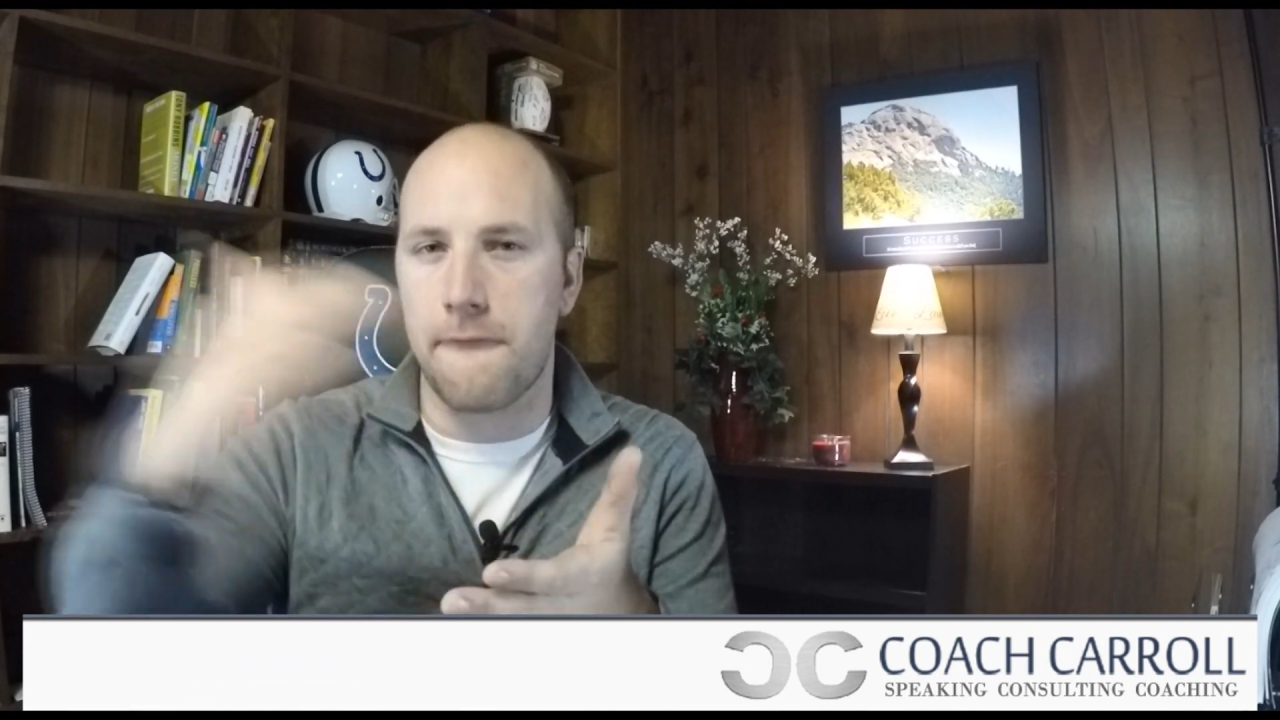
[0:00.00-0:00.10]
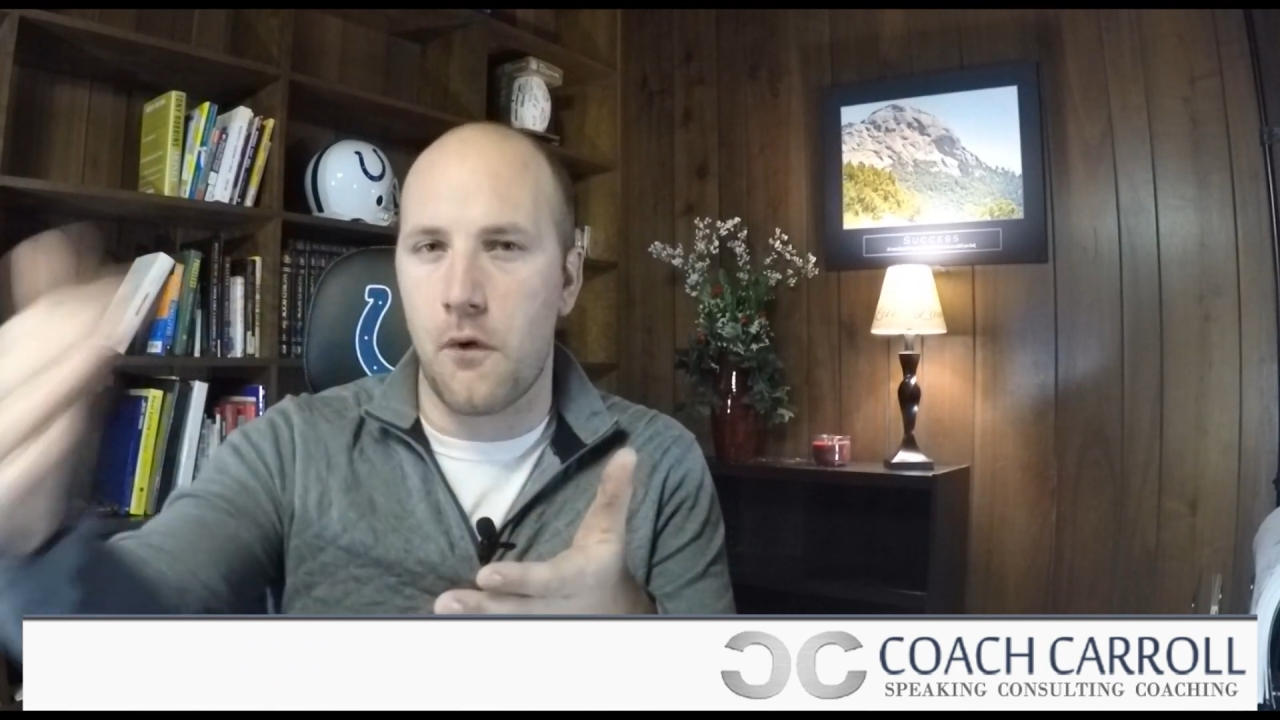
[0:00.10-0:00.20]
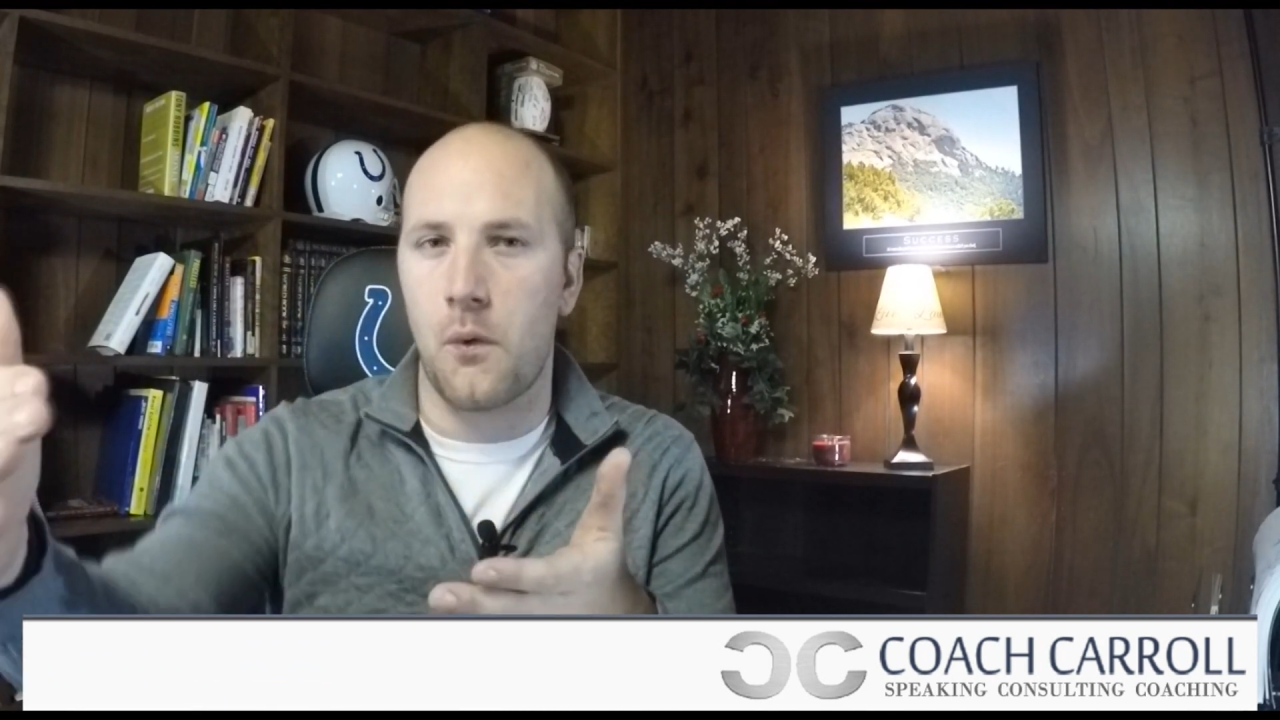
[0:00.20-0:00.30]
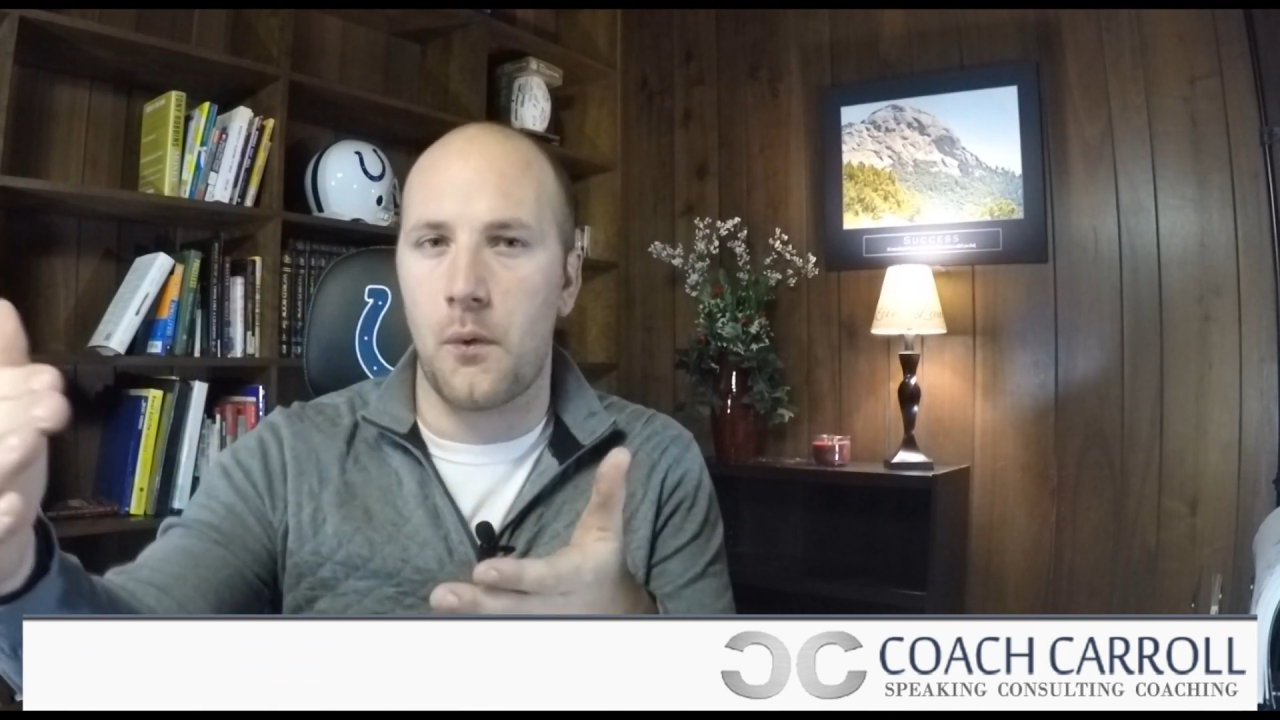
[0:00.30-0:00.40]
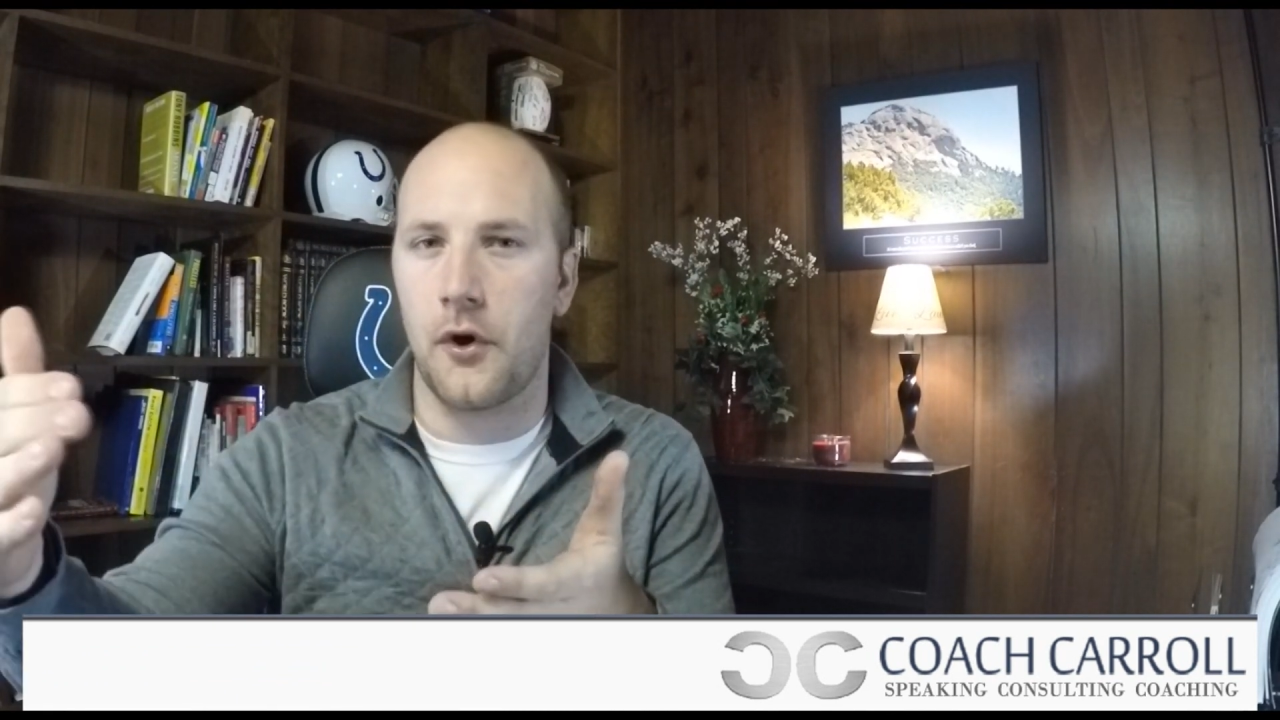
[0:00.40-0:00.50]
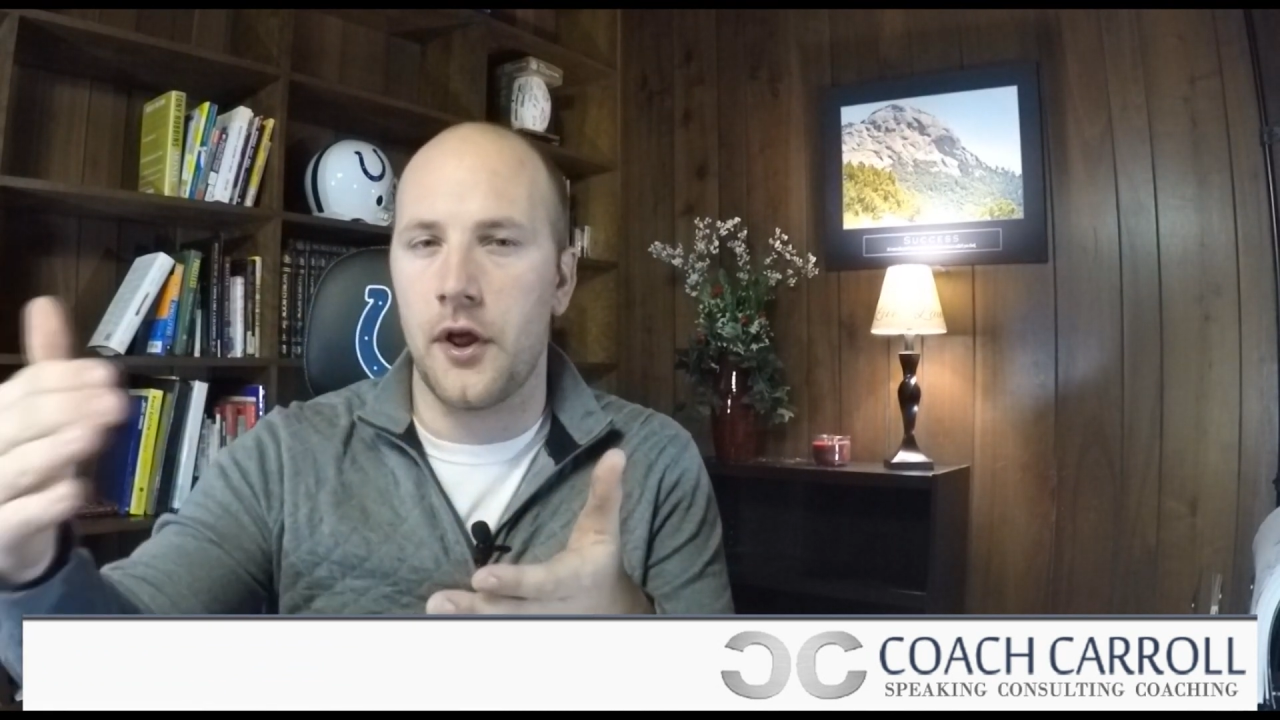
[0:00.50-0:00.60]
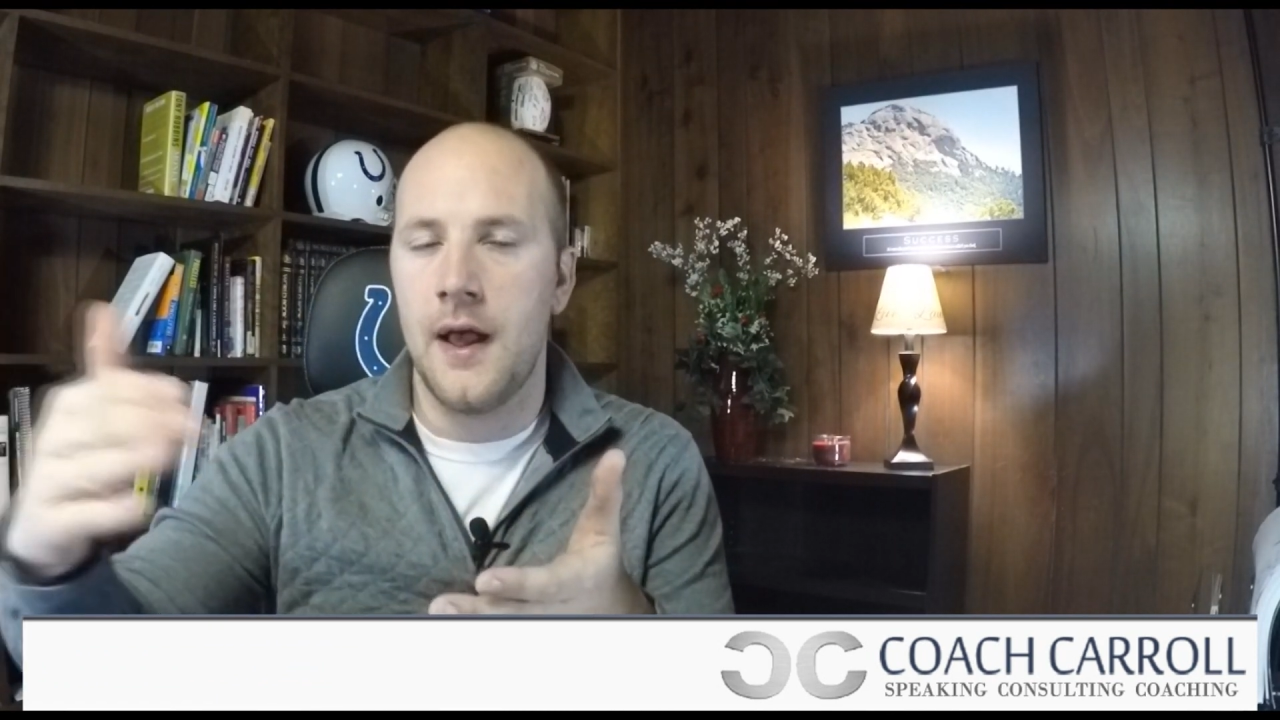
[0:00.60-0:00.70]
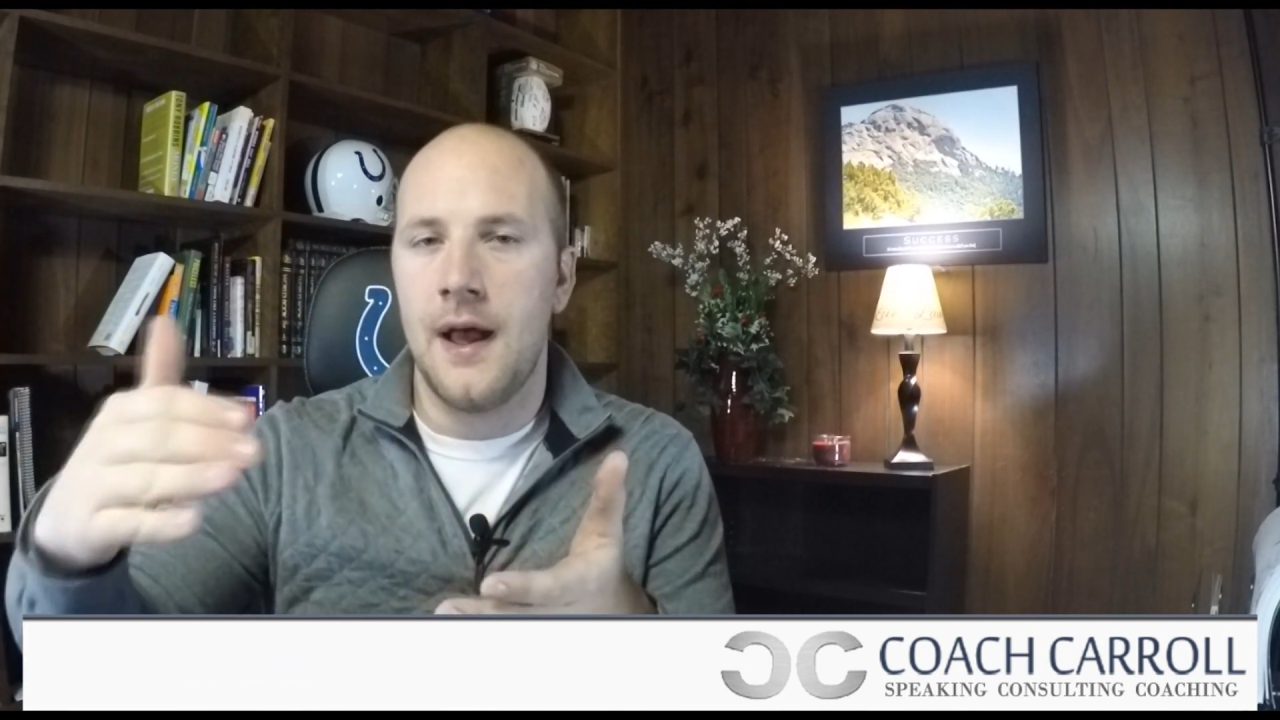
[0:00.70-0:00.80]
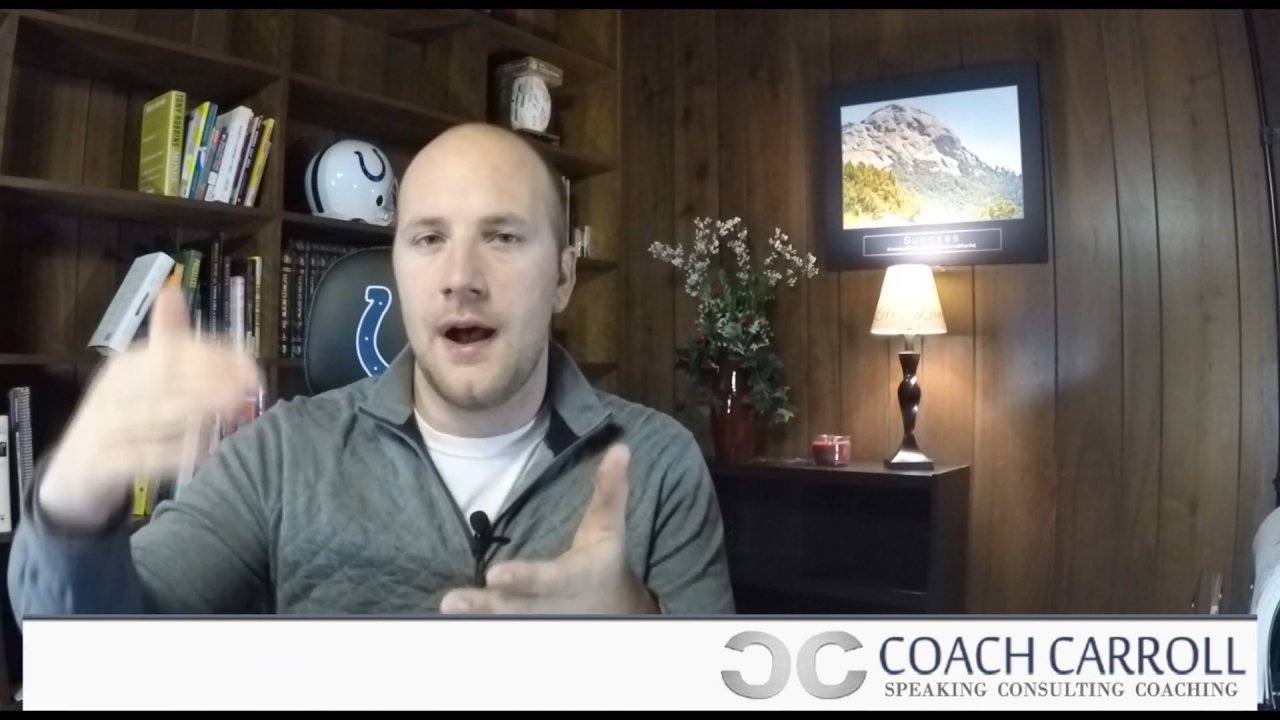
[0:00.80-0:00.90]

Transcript: forward